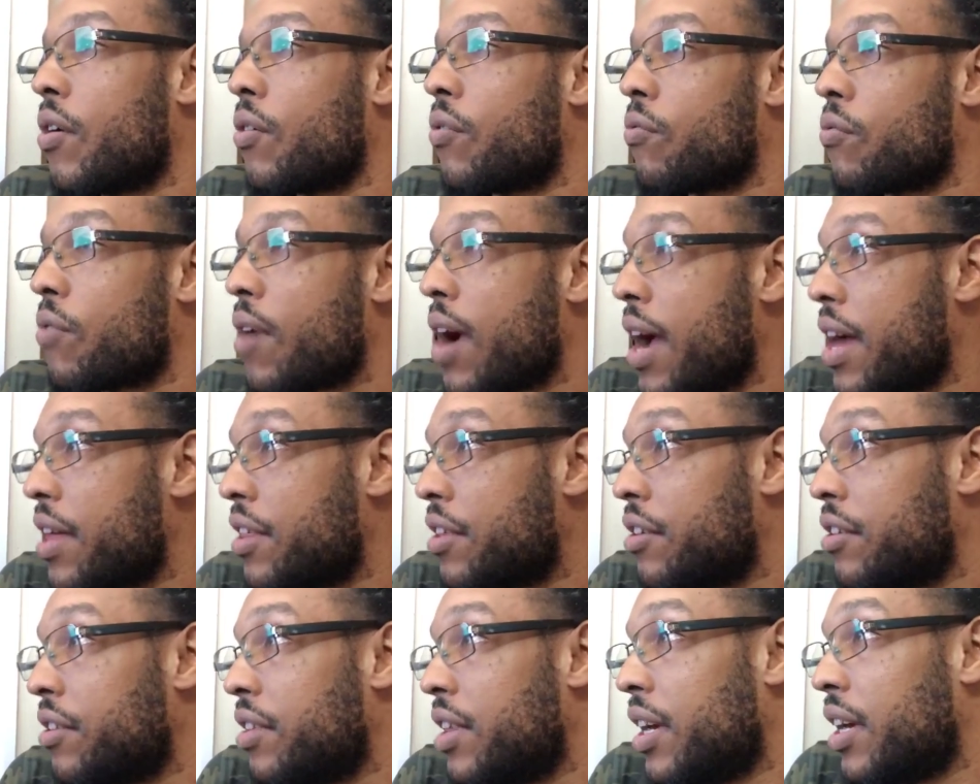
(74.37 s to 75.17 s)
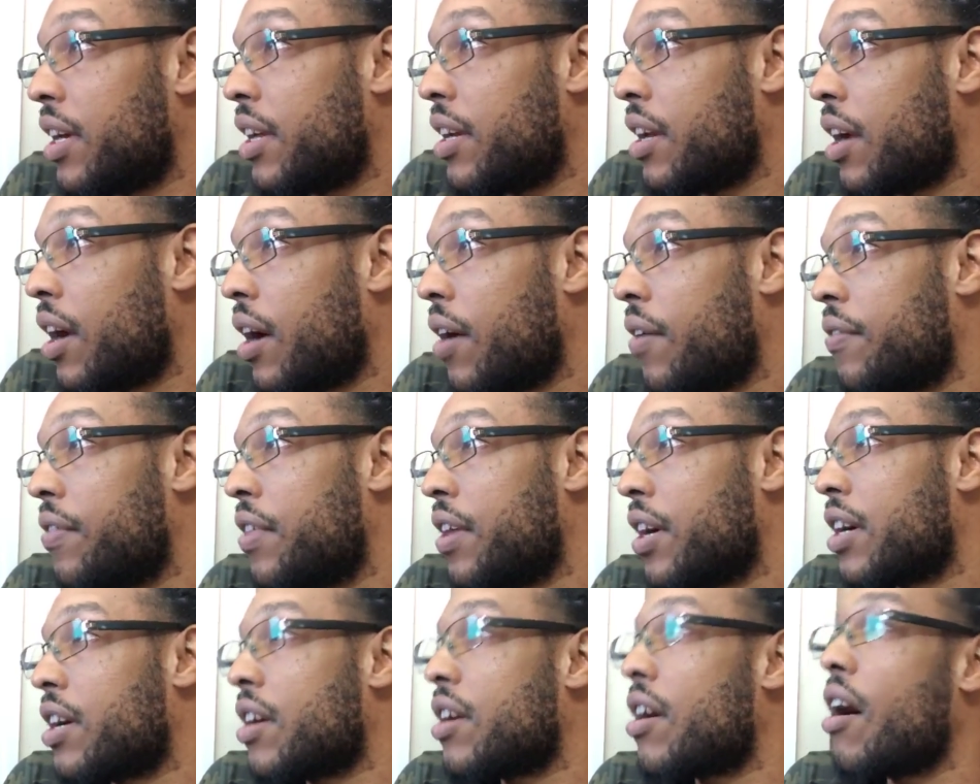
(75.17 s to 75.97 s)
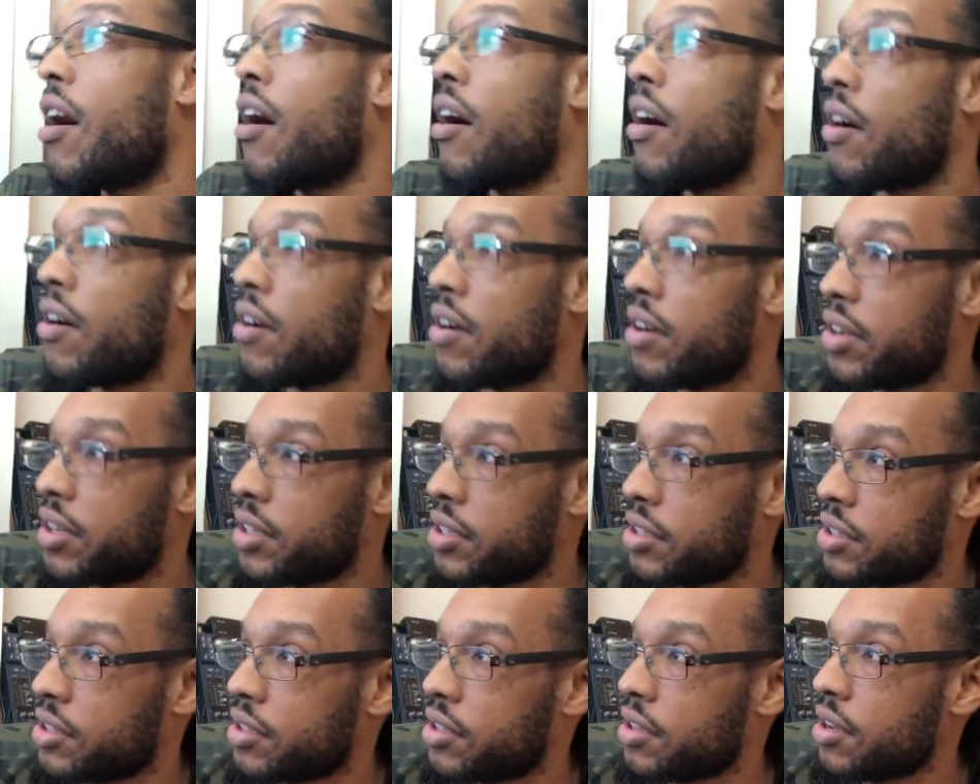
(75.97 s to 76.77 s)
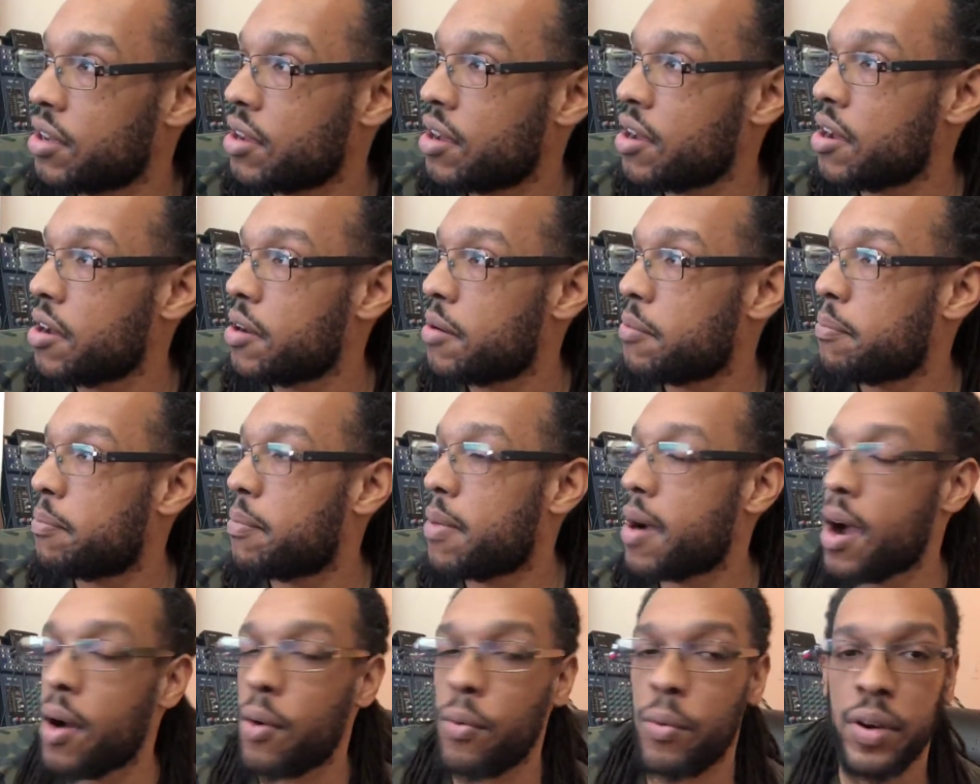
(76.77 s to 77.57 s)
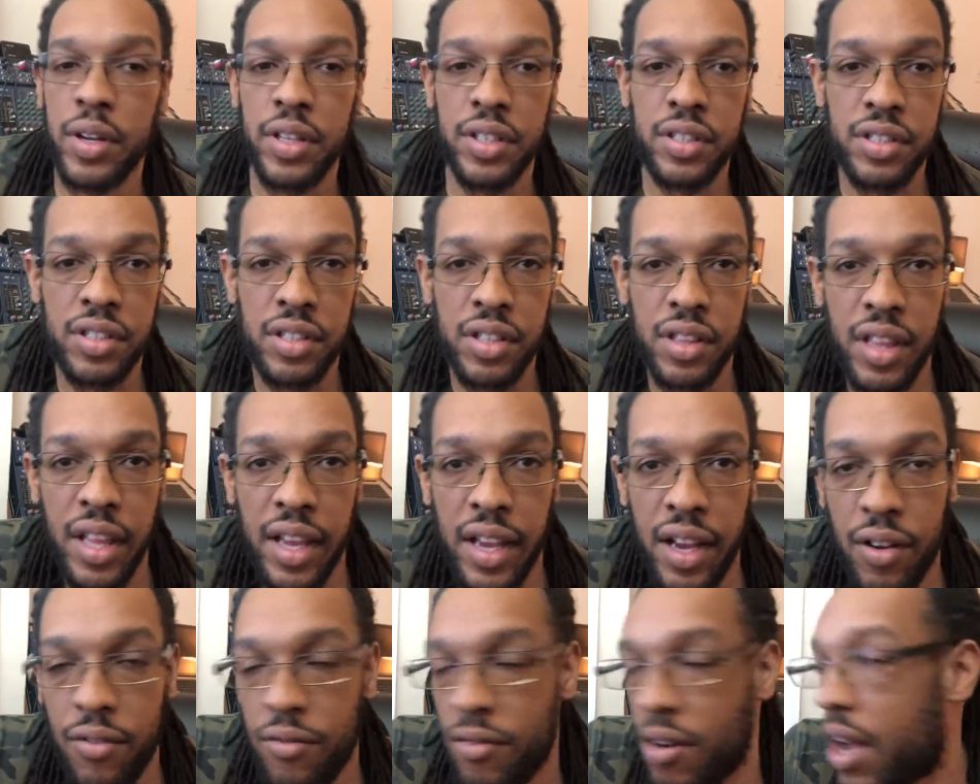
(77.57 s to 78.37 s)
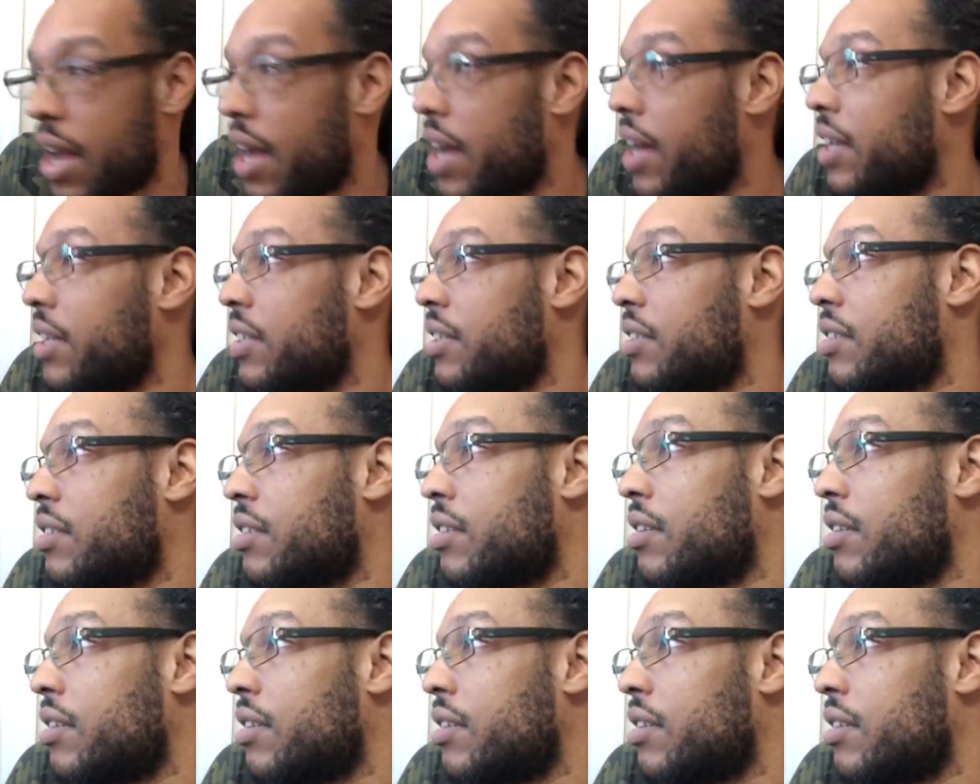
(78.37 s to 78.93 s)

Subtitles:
rather than of the cause by which they arise.